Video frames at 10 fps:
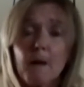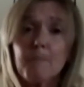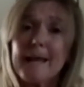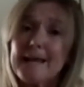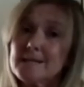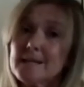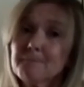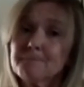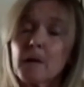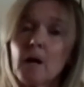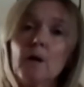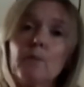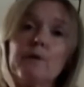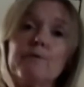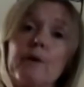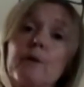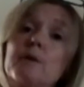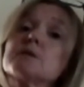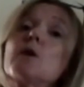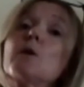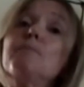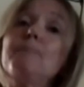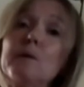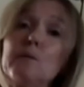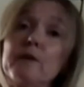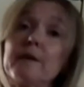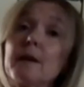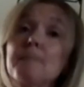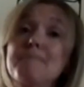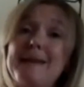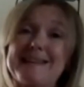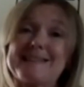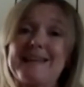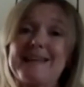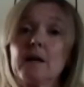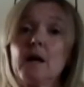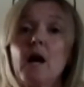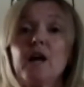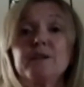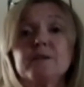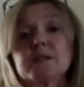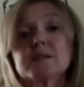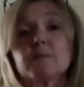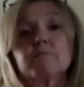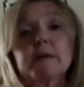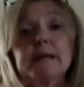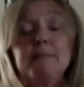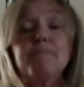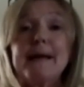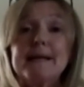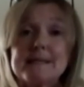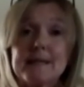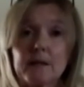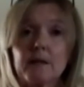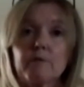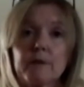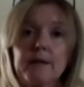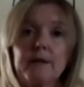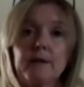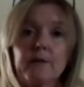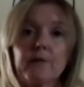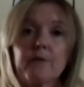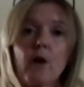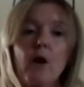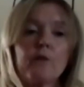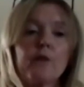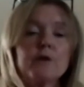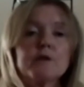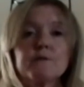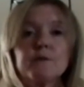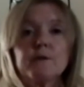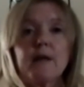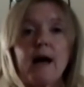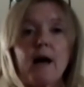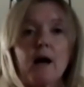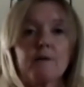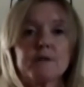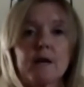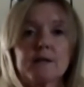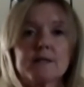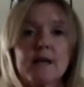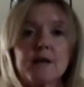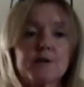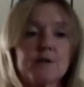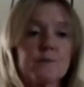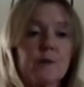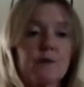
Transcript: blending, we focused on building and mixing and using some really basic ingredients. Those of you that have done the sessions with